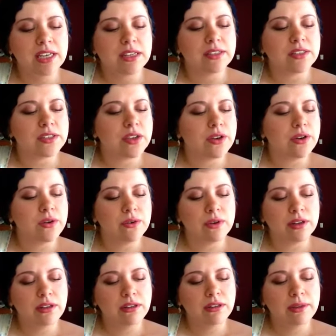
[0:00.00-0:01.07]

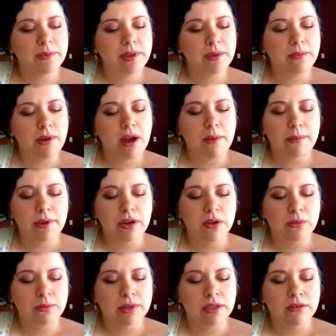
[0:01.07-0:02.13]
So let me pop it
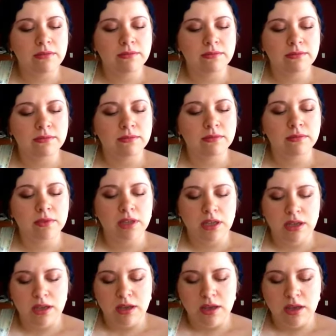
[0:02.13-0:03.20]
open.
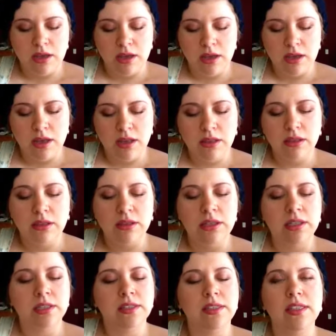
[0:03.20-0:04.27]
It
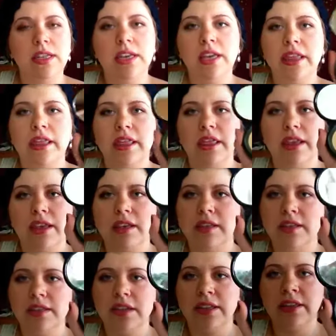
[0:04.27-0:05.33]
looks like
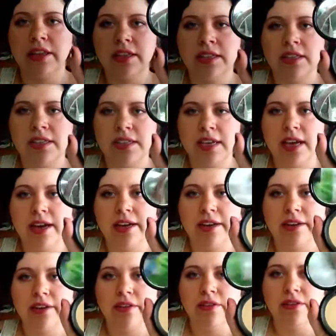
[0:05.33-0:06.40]
this on the
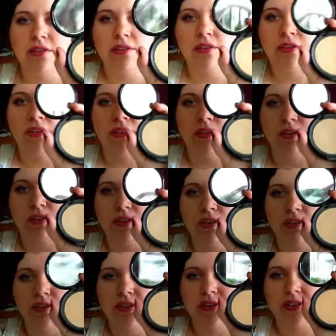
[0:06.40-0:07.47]
inside.
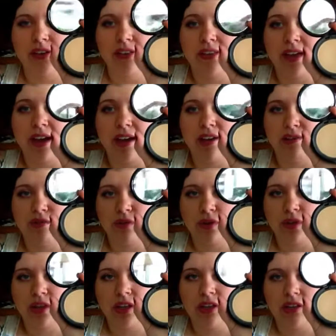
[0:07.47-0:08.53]
So that's
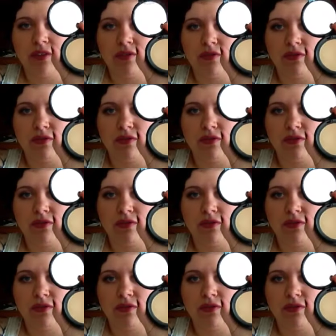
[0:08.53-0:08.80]
Ivory.